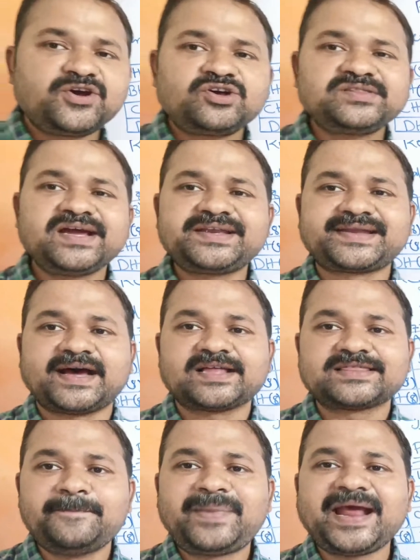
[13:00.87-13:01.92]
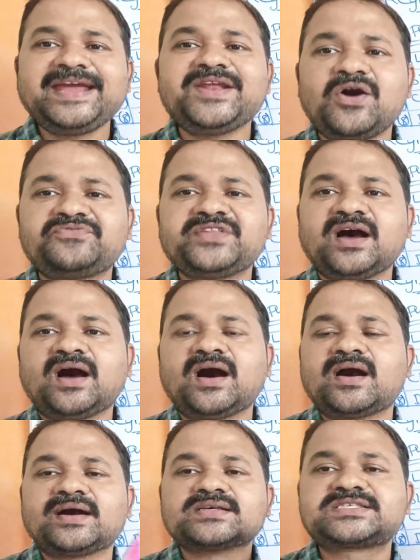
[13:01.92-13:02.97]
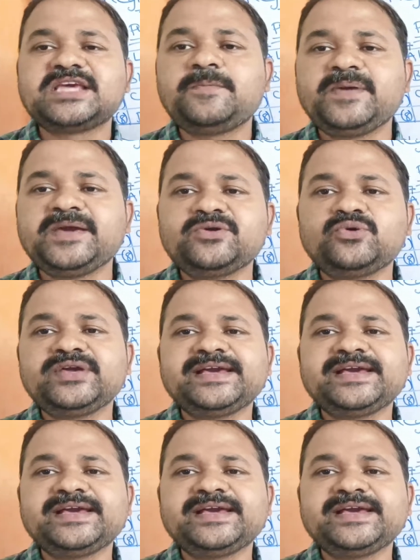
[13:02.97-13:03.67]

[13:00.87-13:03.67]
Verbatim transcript: know that the brain of the CPU